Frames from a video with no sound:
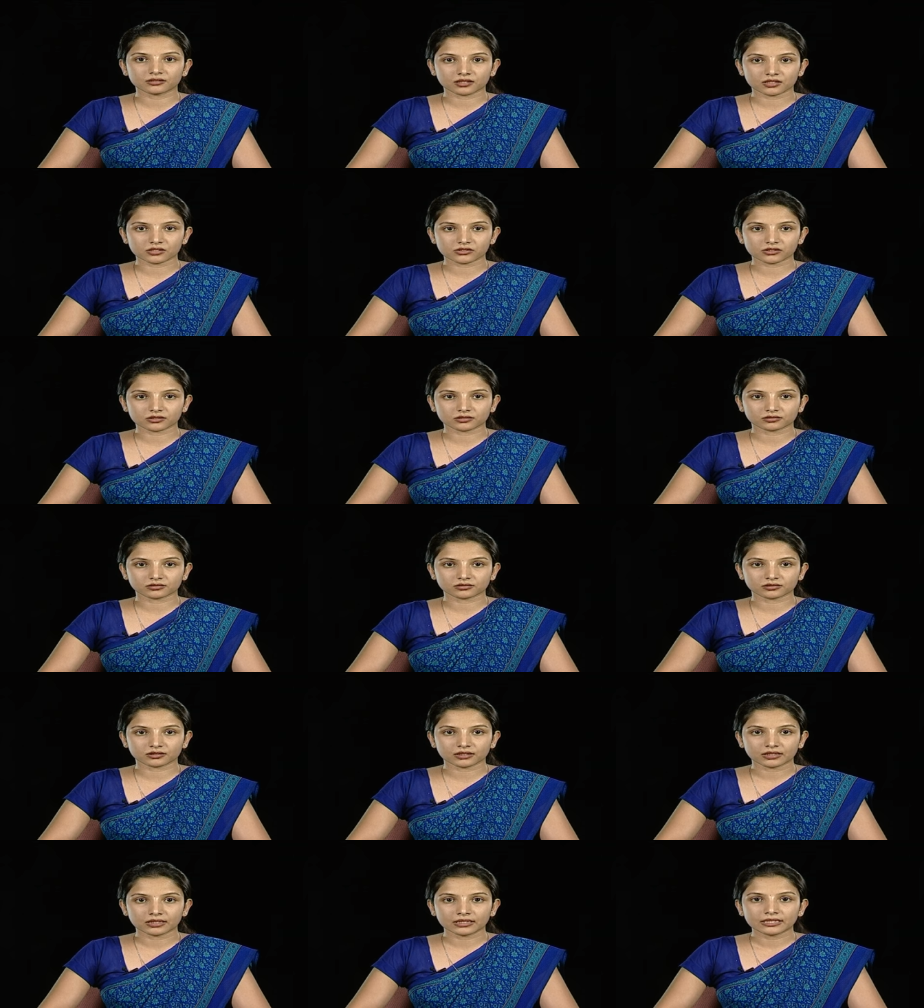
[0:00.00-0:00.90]
regions.
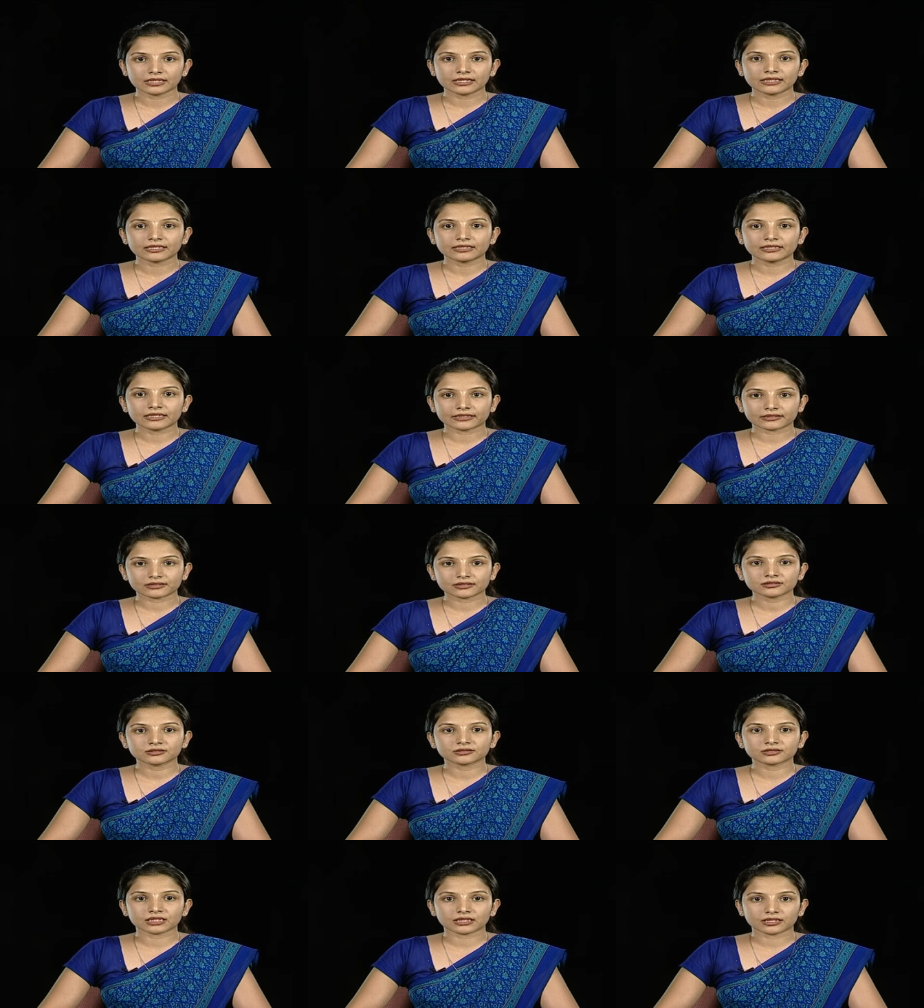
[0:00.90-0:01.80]
Let us
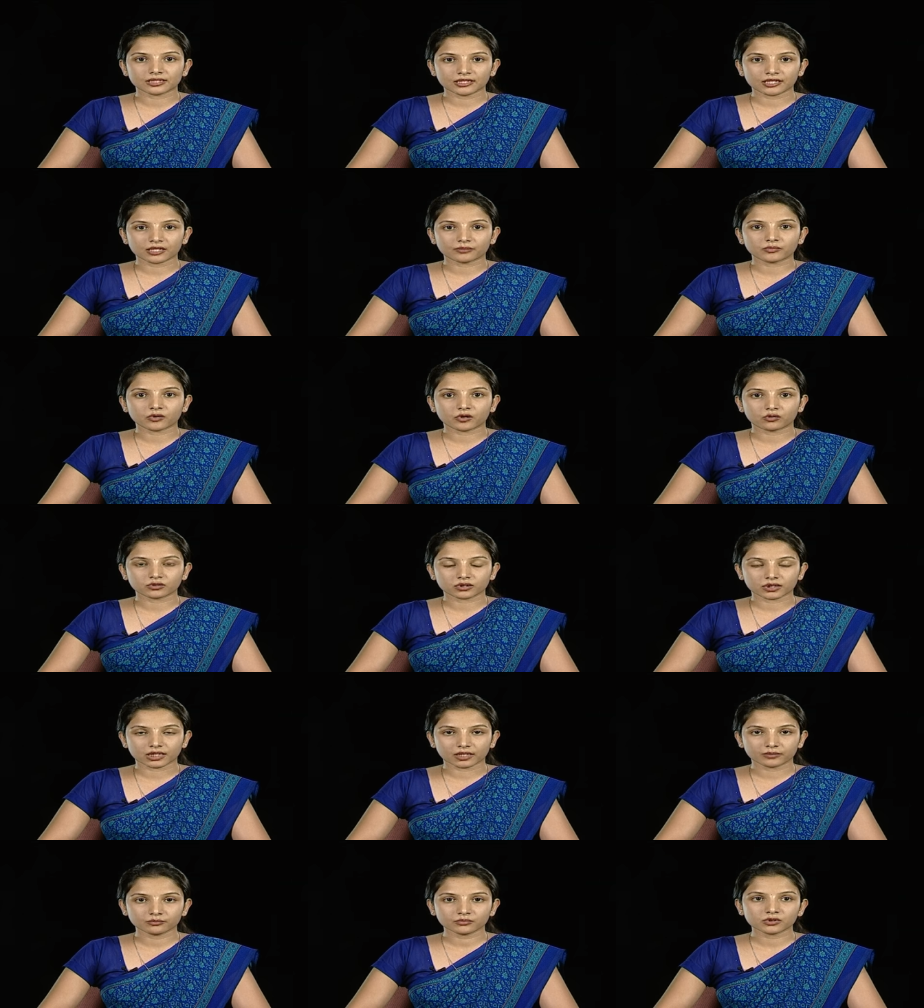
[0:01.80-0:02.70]
study about
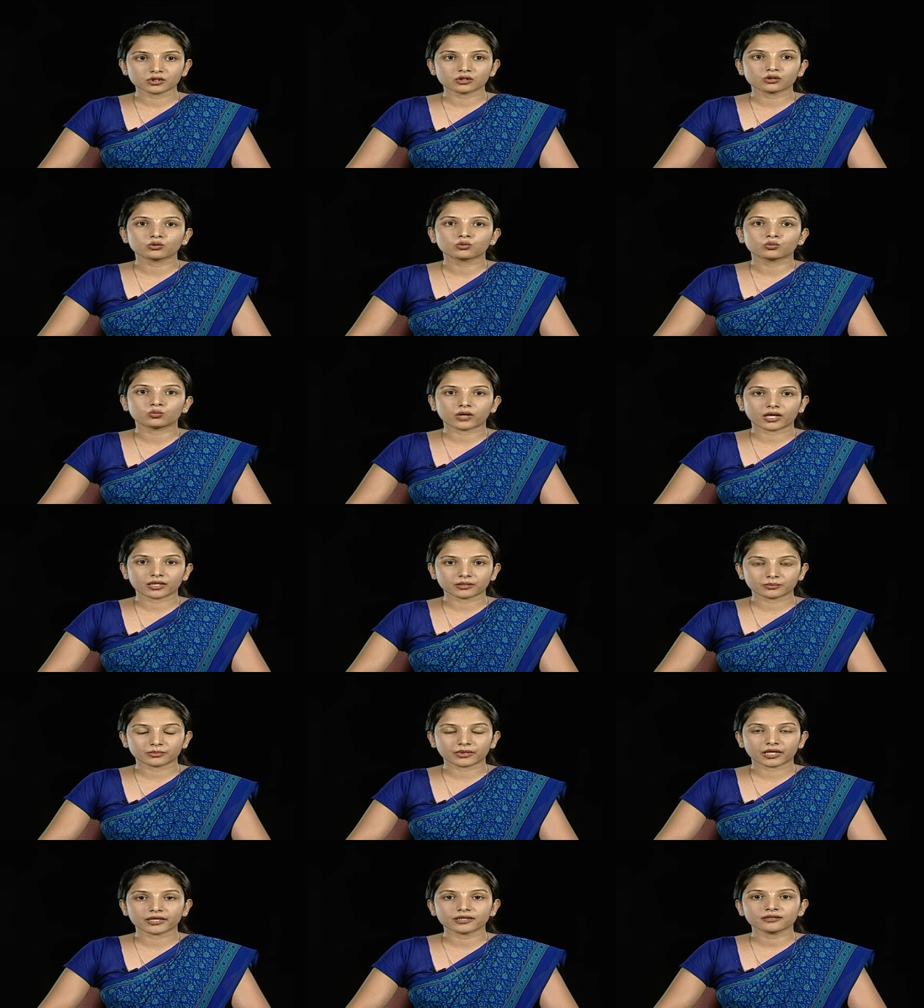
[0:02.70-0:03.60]
them one
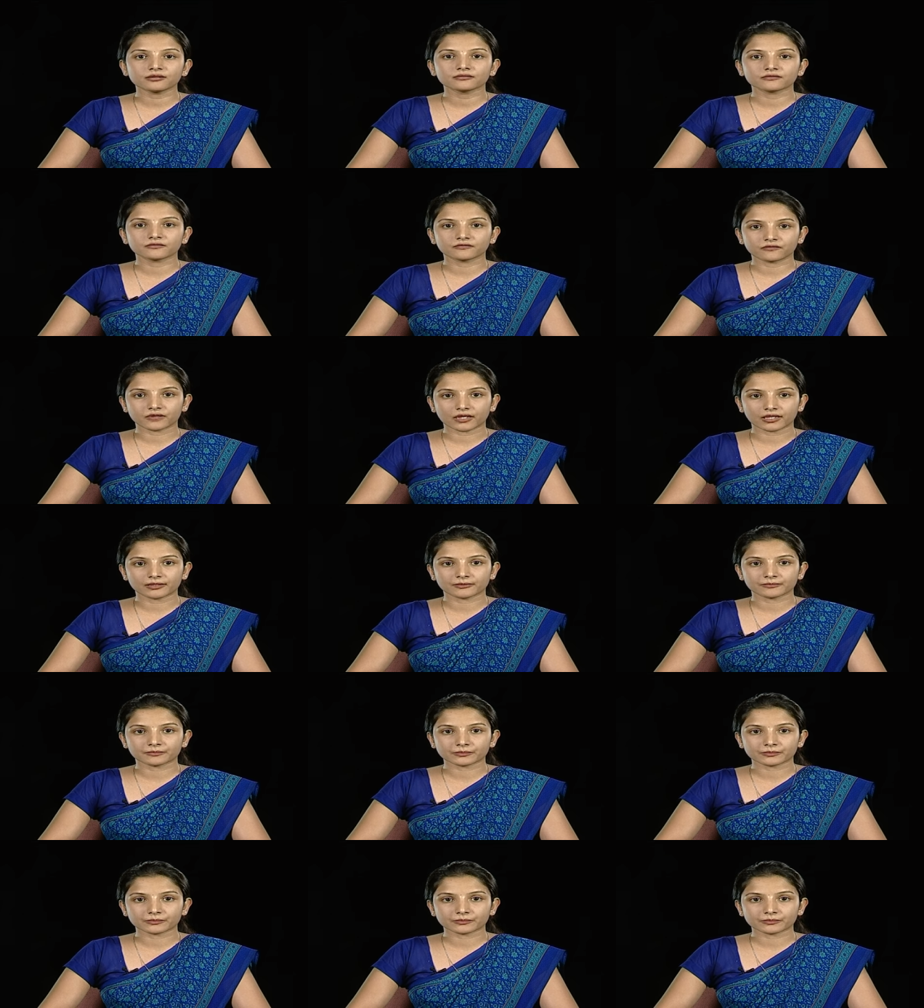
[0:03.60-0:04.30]
by one.